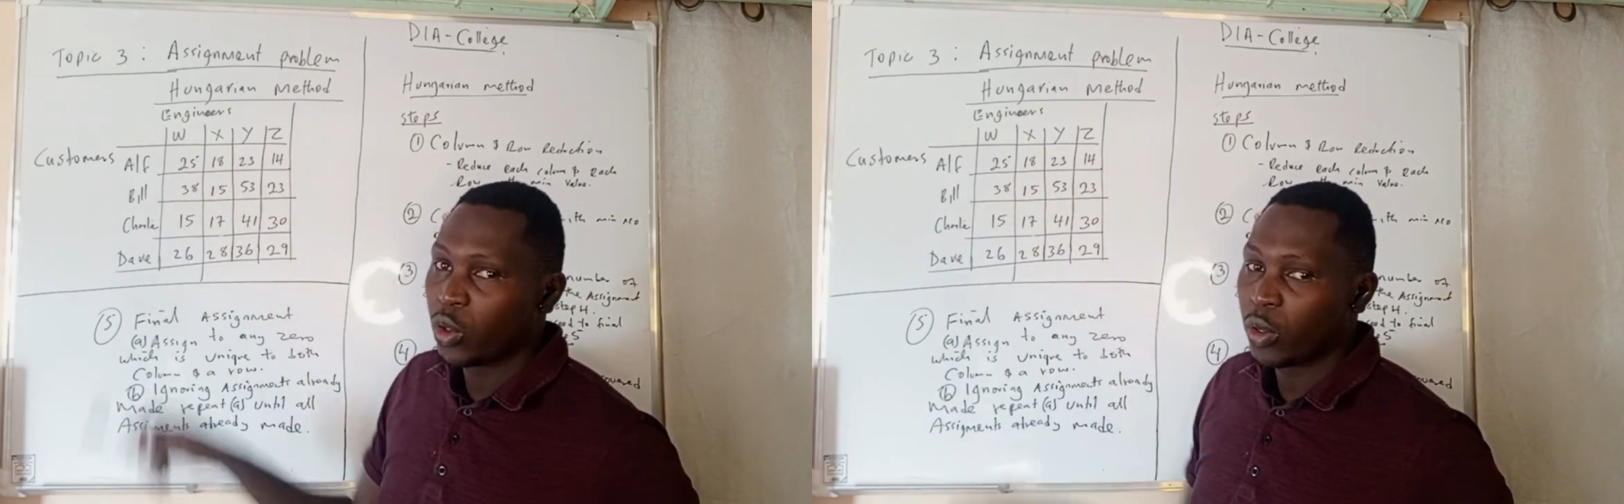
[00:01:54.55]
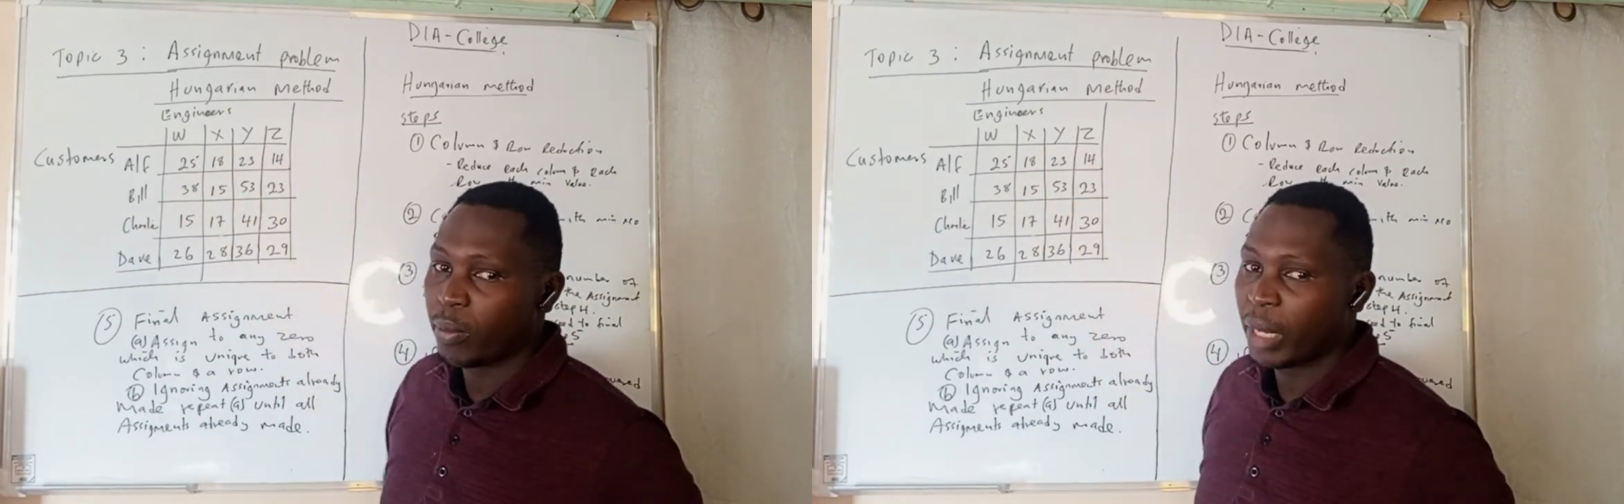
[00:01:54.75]

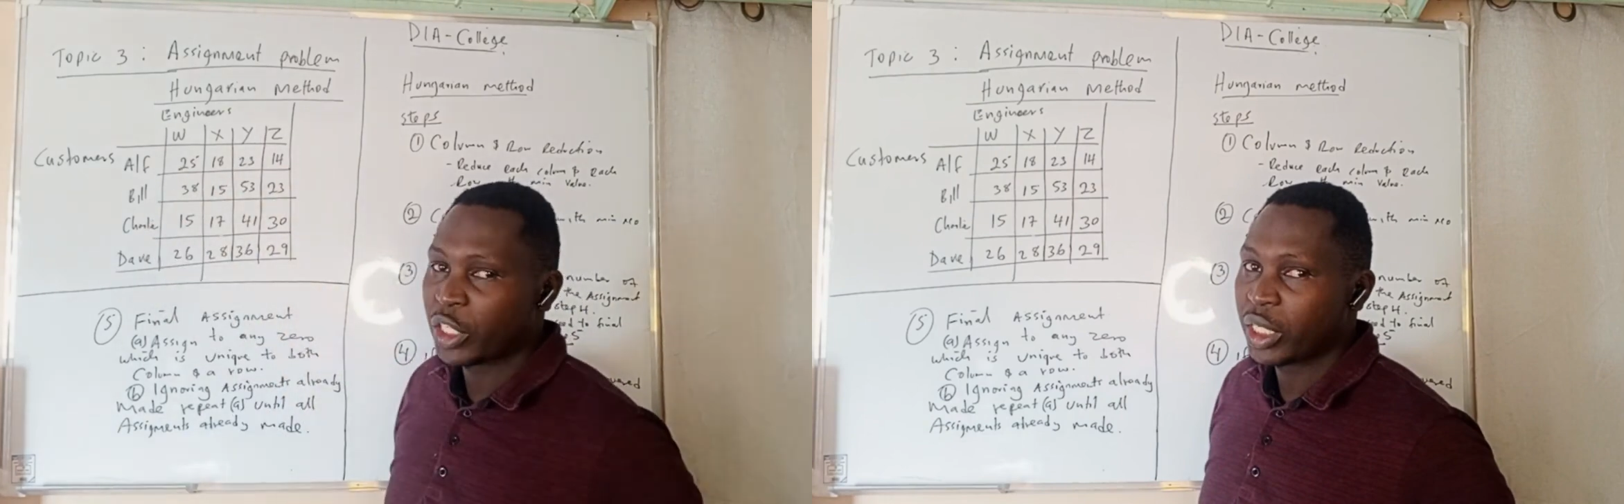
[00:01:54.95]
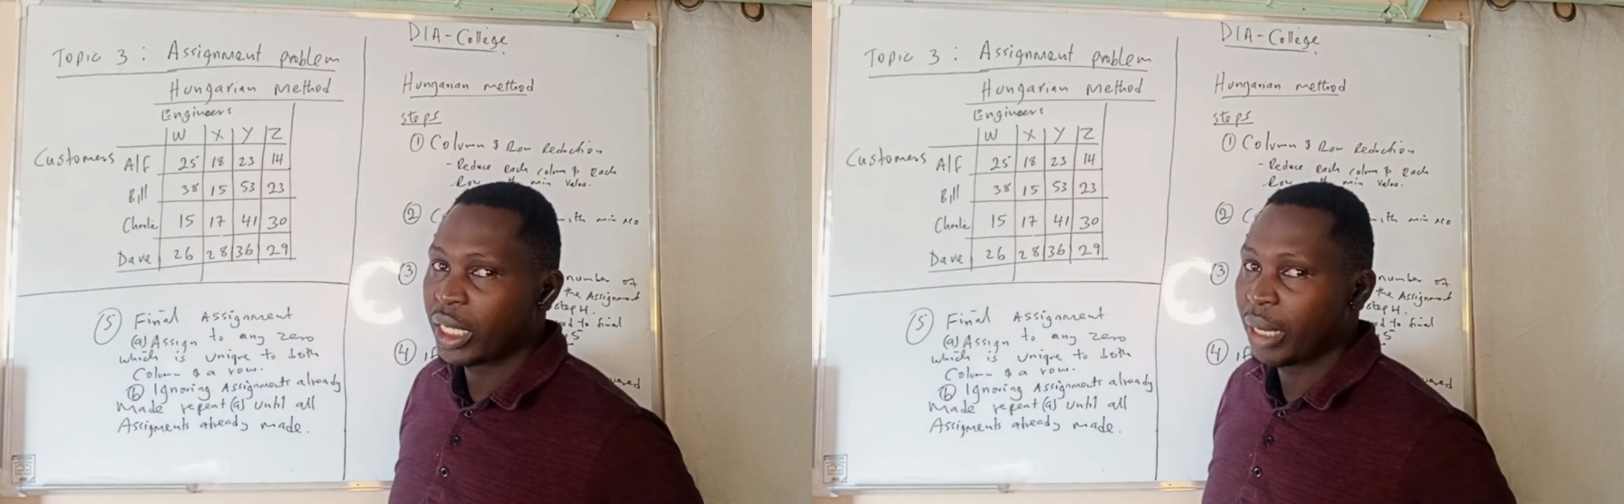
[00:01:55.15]

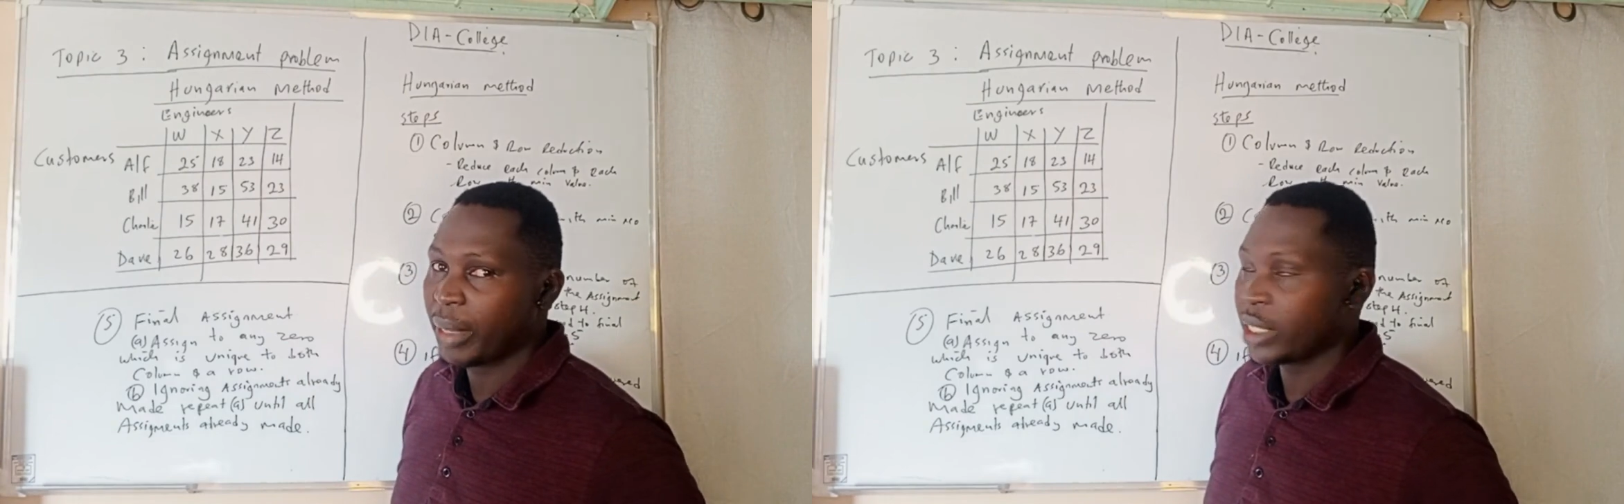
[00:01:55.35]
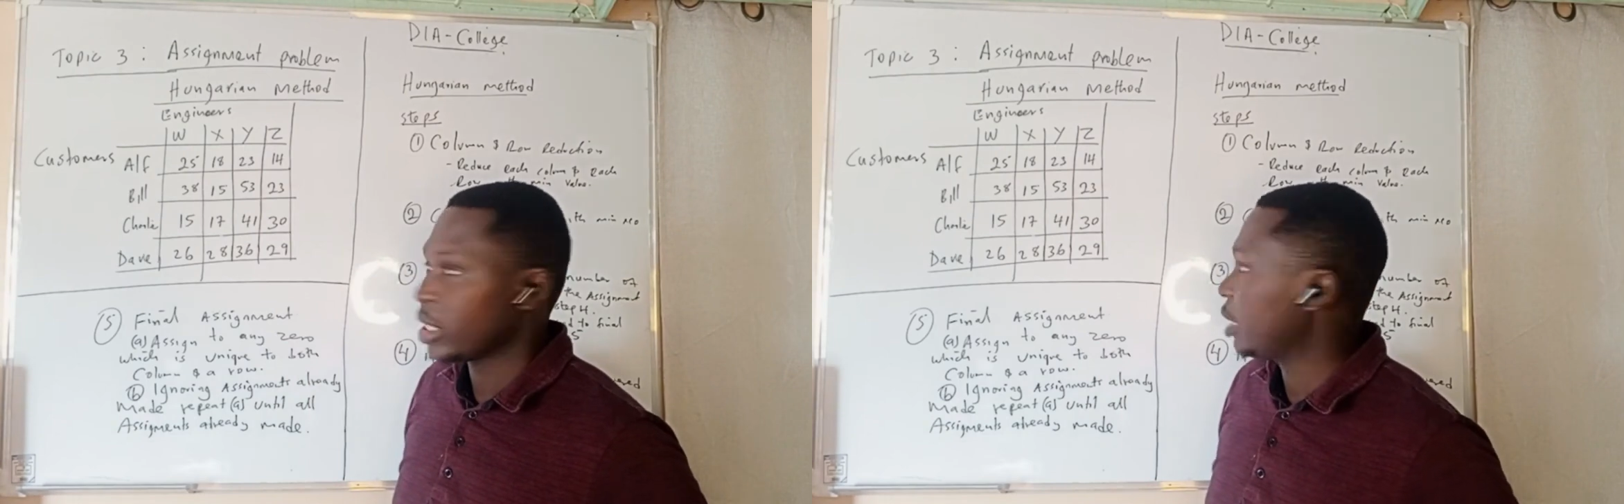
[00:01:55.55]
machine and
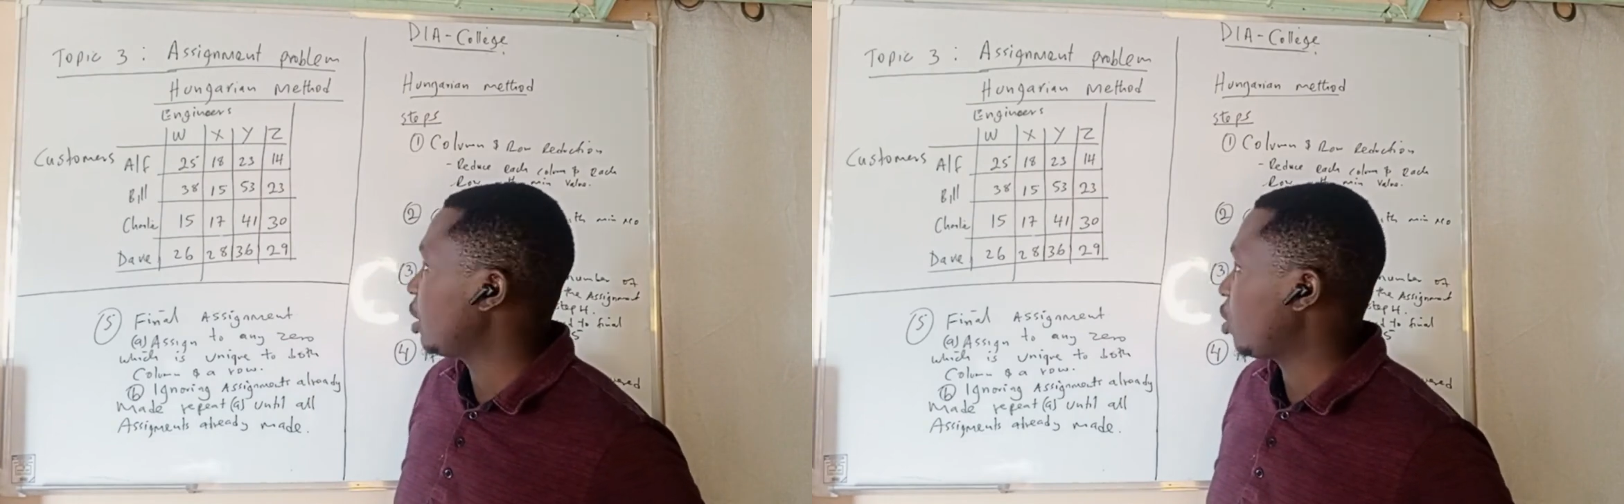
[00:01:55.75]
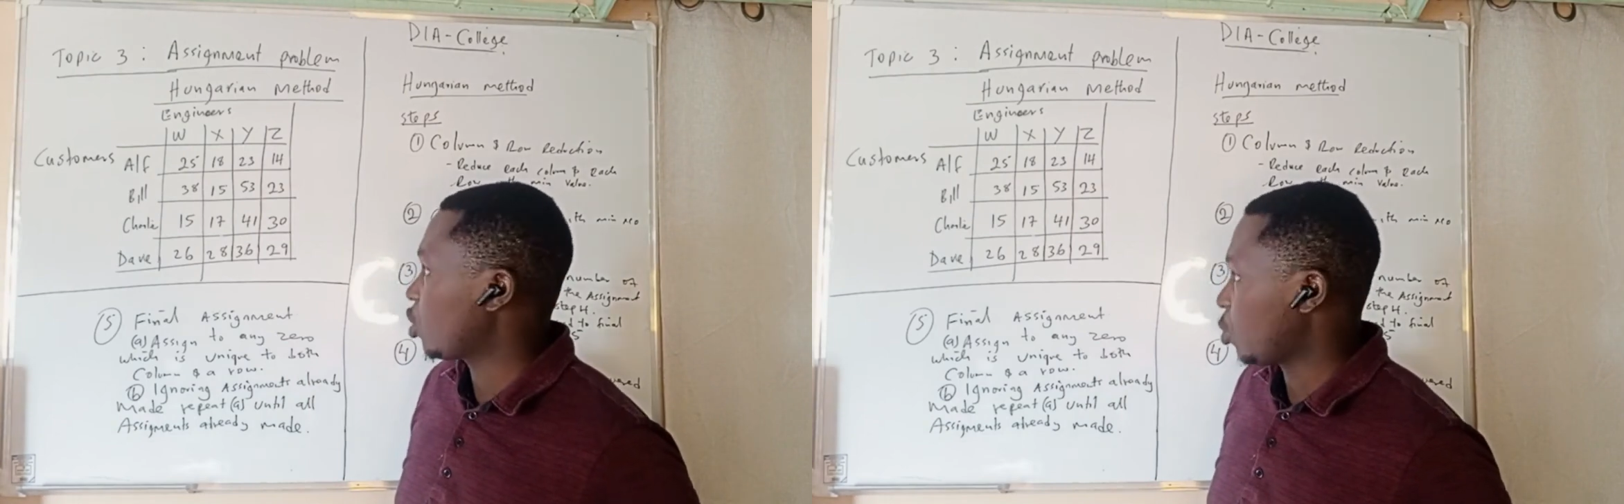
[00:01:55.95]
maintain,
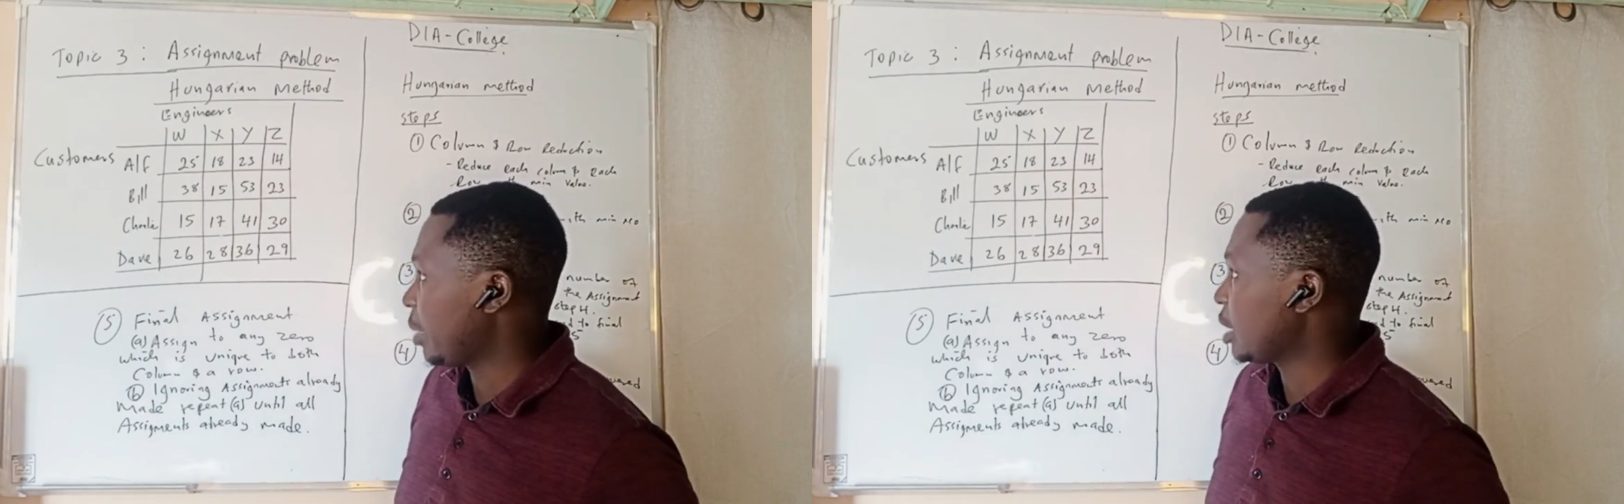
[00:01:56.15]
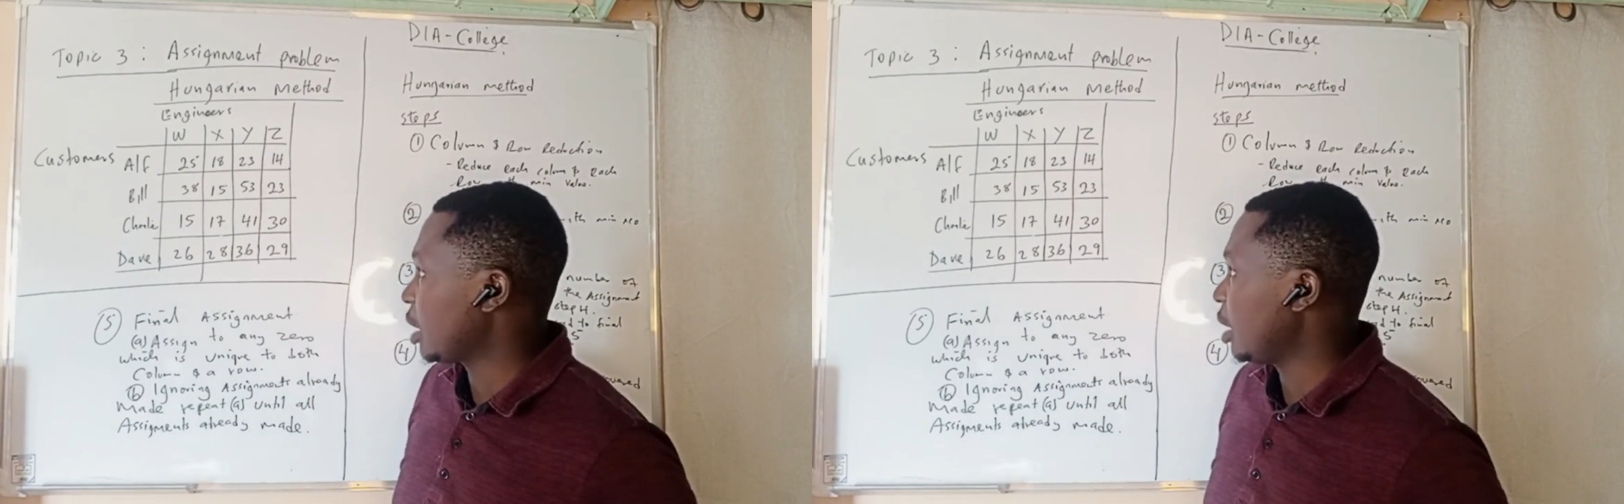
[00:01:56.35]
or to
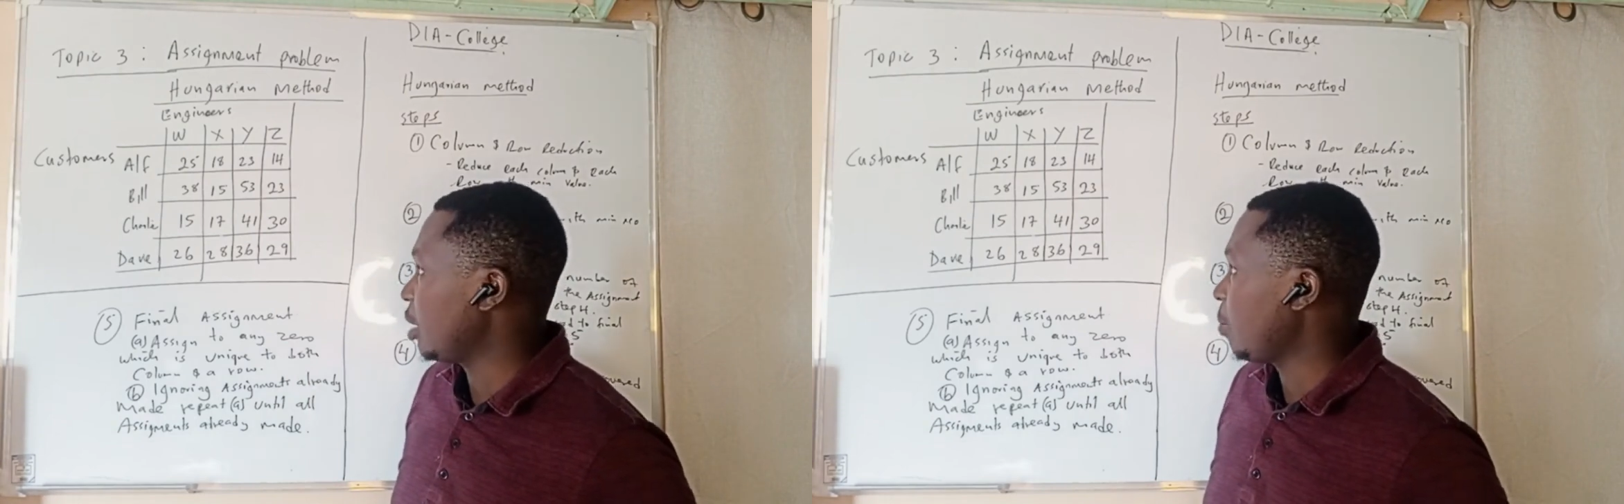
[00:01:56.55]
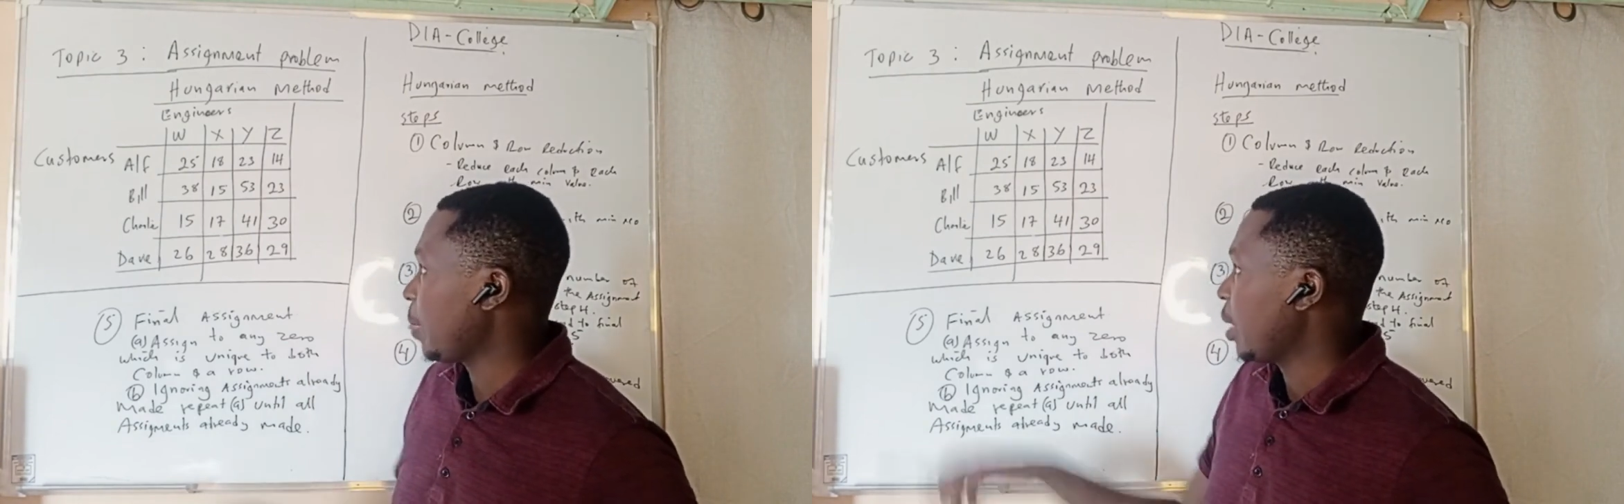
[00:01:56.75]
maintain